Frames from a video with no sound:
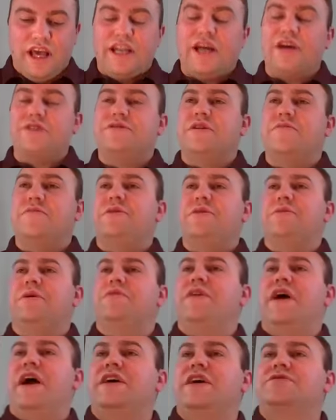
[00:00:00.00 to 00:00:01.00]
Now, some people
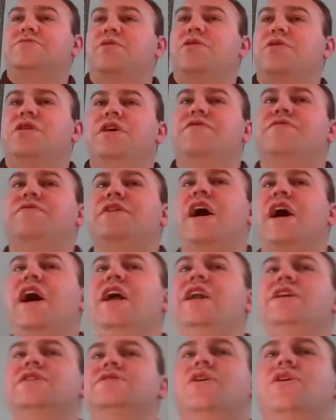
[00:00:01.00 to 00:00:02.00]
have asked, well, if
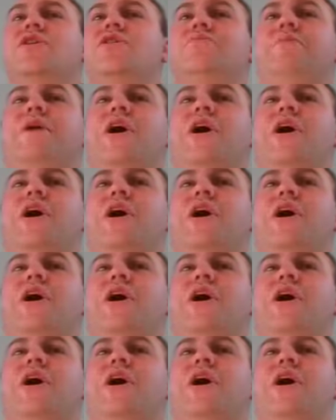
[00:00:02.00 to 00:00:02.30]
God is all